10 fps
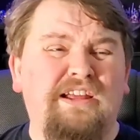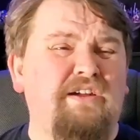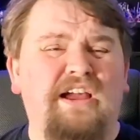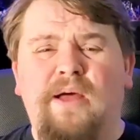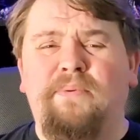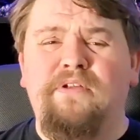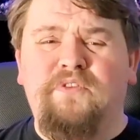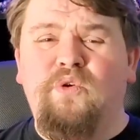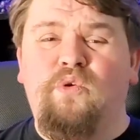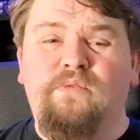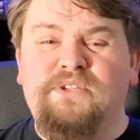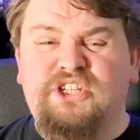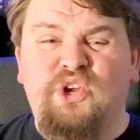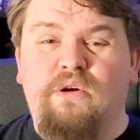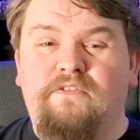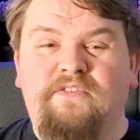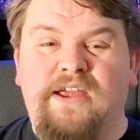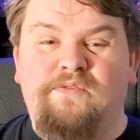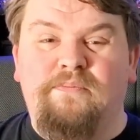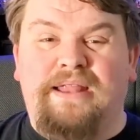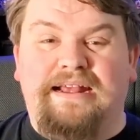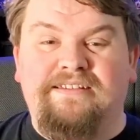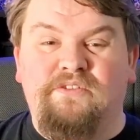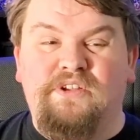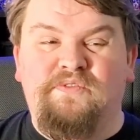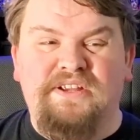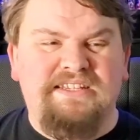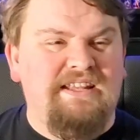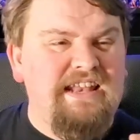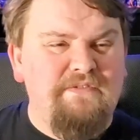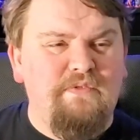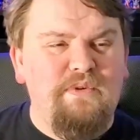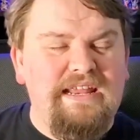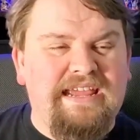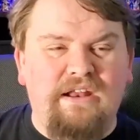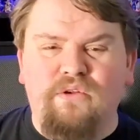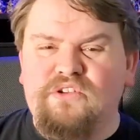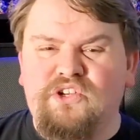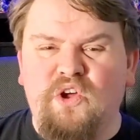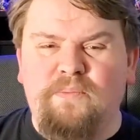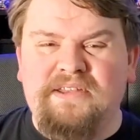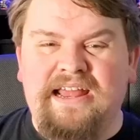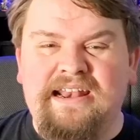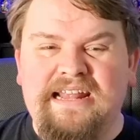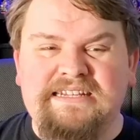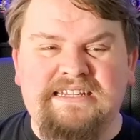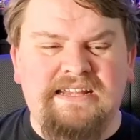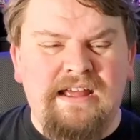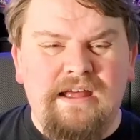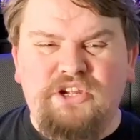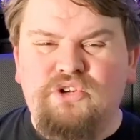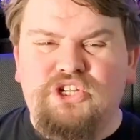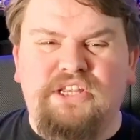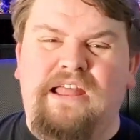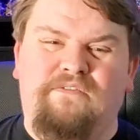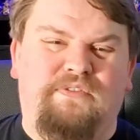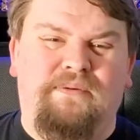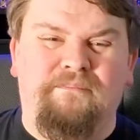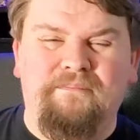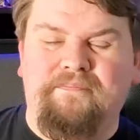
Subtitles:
a couple of your obscure favourite Black Series figures that never really get onto top 10 lists, but you just love them.